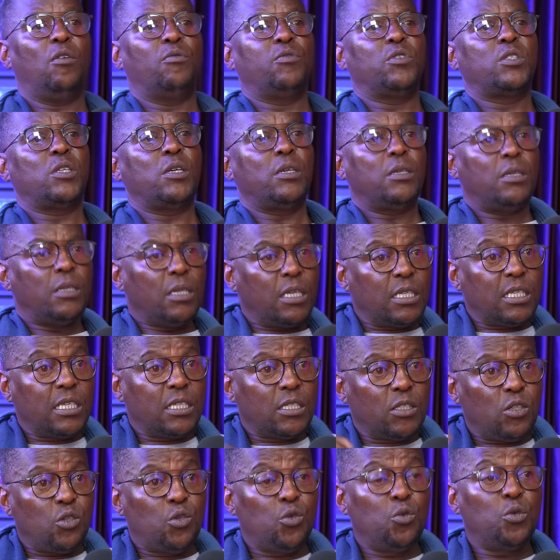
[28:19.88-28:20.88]
Obviously in the
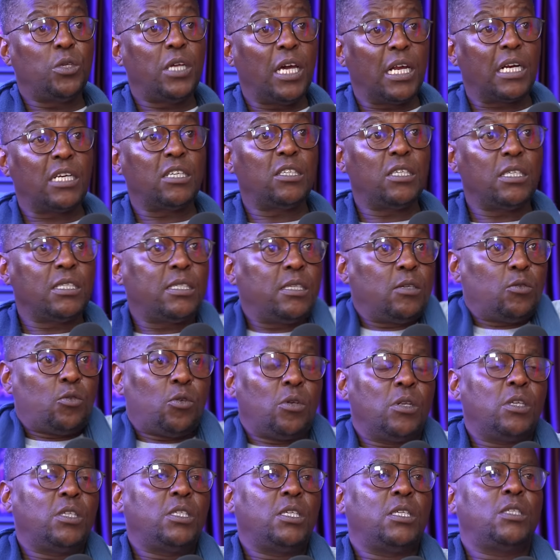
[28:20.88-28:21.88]
62 territories.
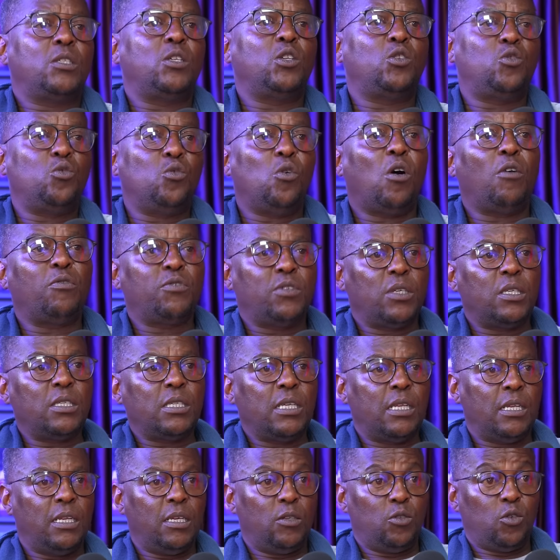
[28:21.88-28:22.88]
So the 62
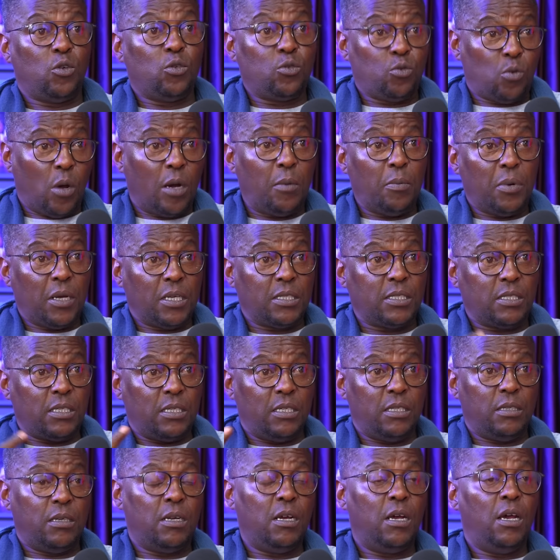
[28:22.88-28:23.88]
offices, and they chose one
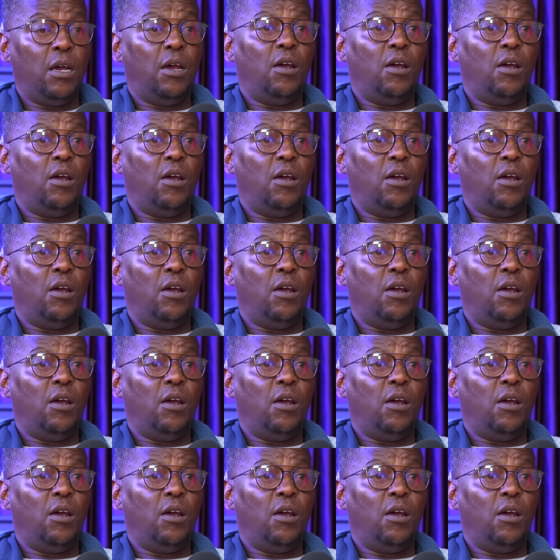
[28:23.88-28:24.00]
person